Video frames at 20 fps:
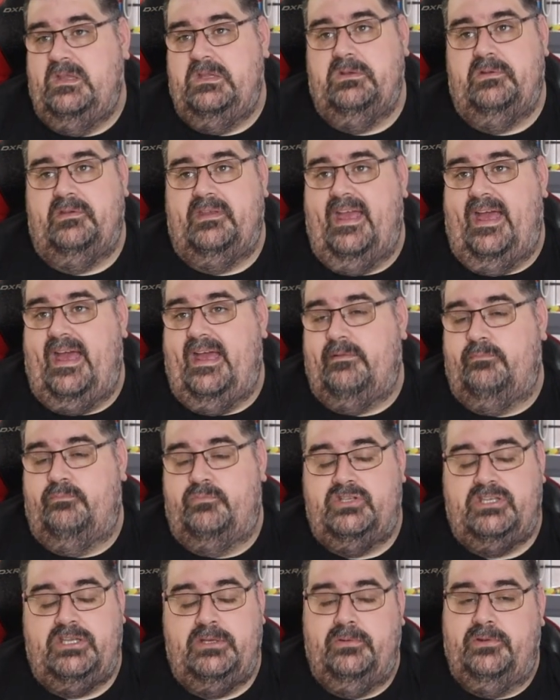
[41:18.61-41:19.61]
You'll get
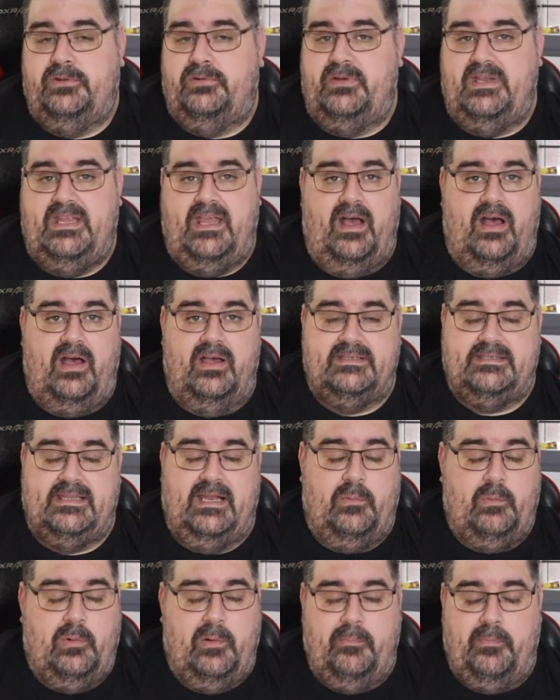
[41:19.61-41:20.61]
two or three cars
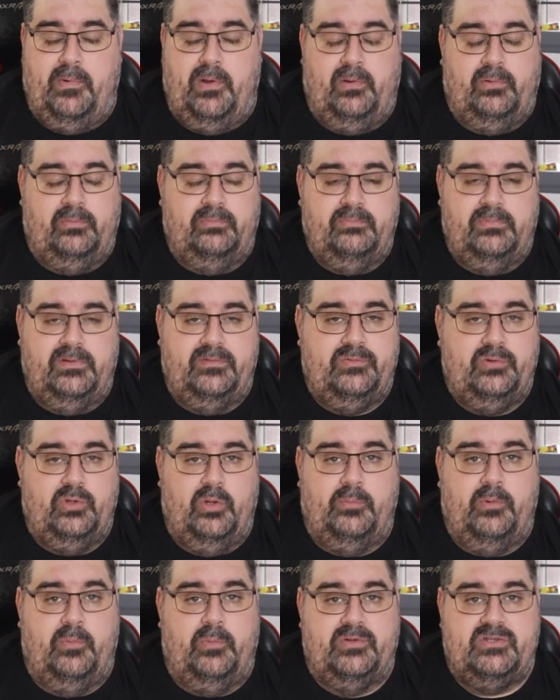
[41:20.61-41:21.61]
out of one bottle of
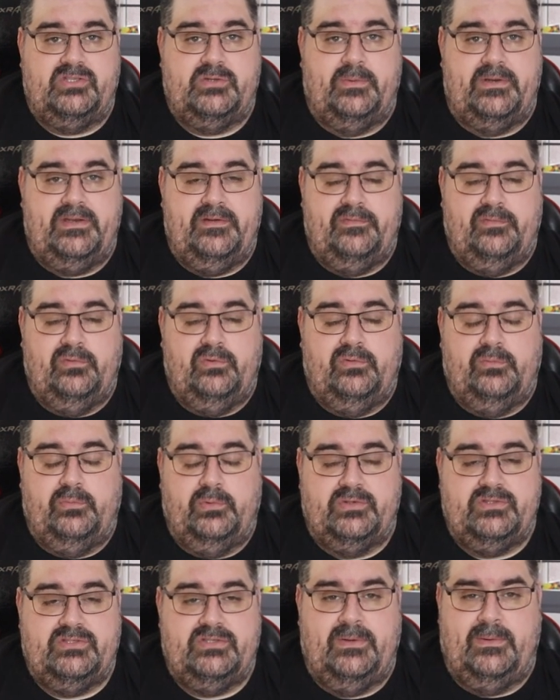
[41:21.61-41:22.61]
normal 124th,
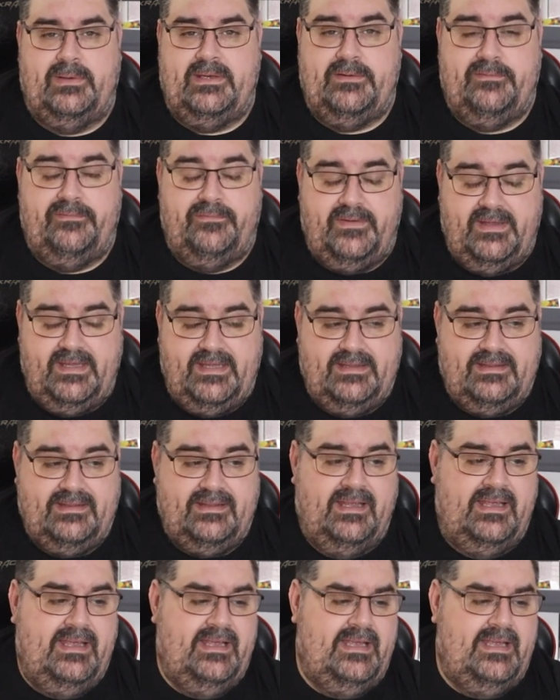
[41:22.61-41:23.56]
125th.